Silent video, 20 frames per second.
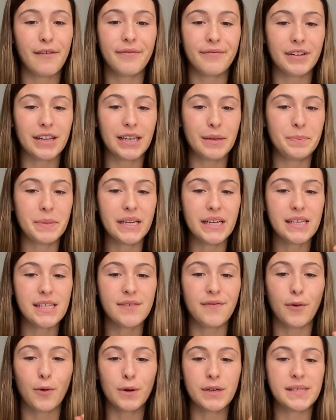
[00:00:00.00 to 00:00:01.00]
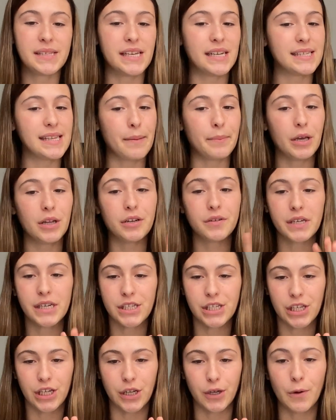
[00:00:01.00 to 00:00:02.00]
Philippians 4 6. I'm going to
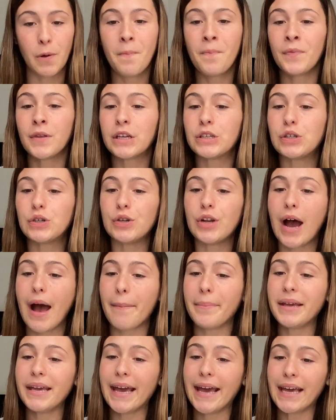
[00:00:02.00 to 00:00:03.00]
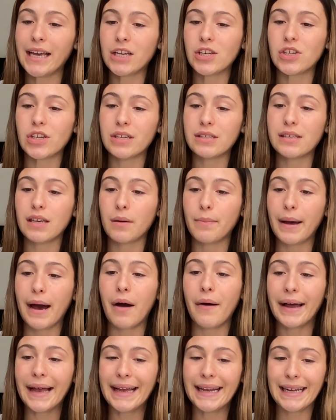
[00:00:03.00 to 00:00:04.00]
read to you. Do not be anxious
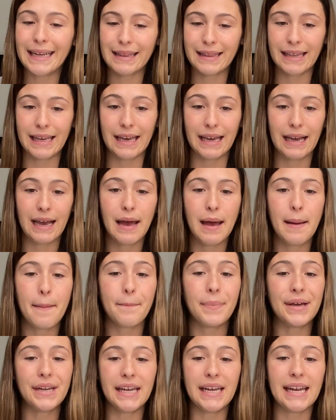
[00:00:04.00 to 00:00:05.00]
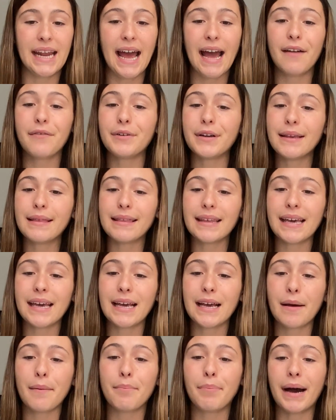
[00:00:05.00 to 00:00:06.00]
about anything, but in
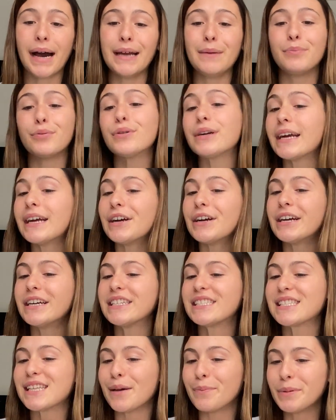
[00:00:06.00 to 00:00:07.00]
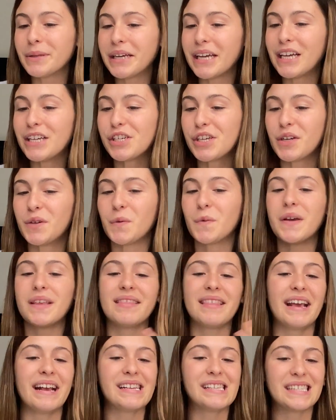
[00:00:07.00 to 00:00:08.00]
everything by prayer and supplication
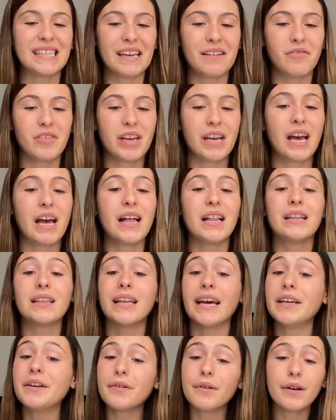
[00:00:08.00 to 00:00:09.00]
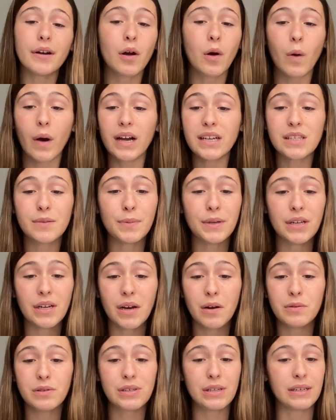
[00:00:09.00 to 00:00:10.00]
with thanksgiving, let your requests be
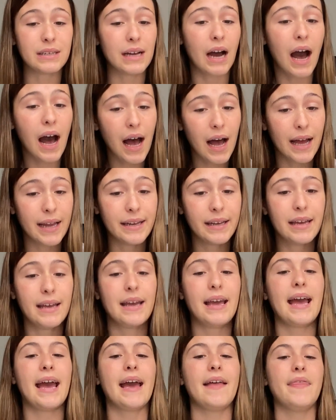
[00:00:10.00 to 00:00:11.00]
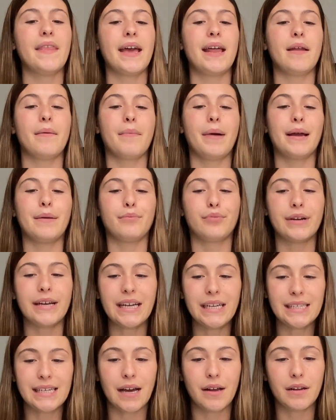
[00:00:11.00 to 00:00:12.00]
known to God. And then my
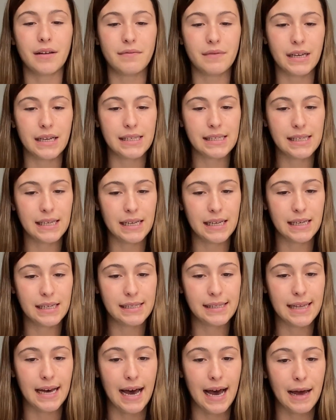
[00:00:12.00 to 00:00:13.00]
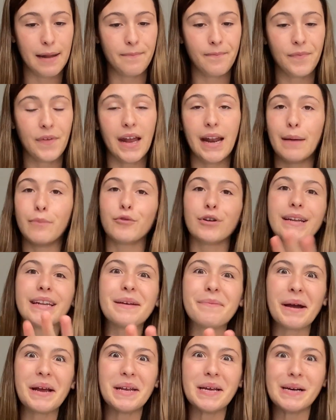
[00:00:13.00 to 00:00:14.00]
breakdown of this is that, and I'm
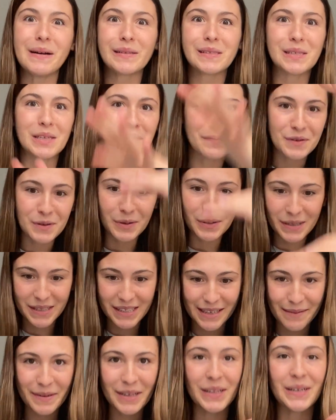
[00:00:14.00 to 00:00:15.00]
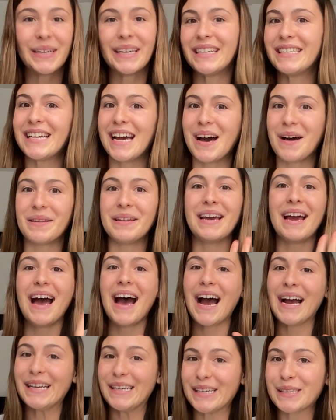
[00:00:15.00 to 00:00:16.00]
reading my notes. So if you see me looking down,
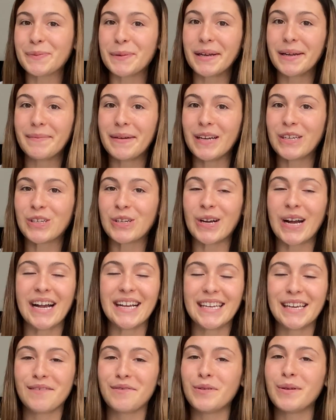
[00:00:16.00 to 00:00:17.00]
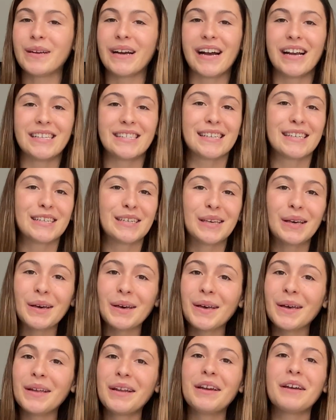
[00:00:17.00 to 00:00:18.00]
I just want to make sure I give you guys
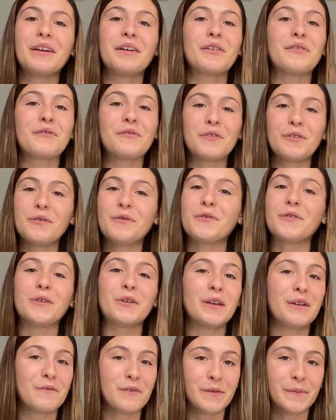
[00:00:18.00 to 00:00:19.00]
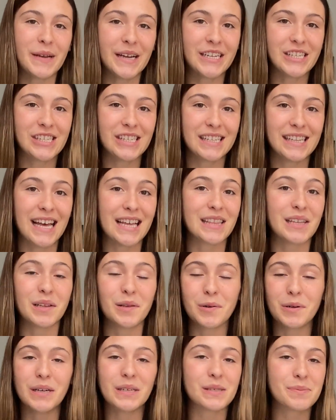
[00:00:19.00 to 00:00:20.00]
good fruitful information that the
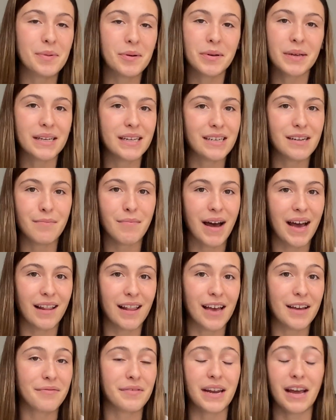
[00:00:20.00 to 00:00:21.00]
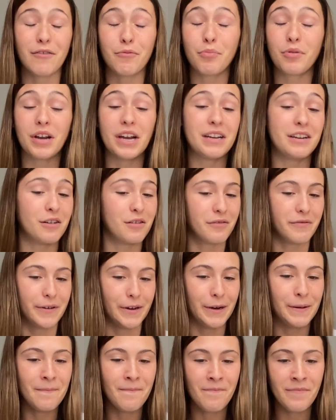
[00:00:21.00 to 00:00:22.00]
Lord has spoken into my life and I've prayed
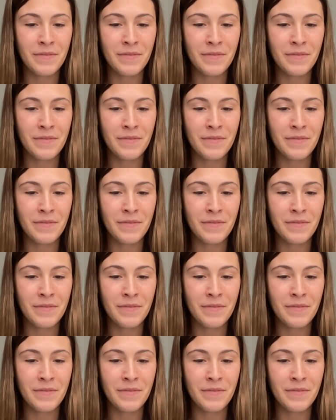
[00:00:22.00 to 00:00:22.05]
over.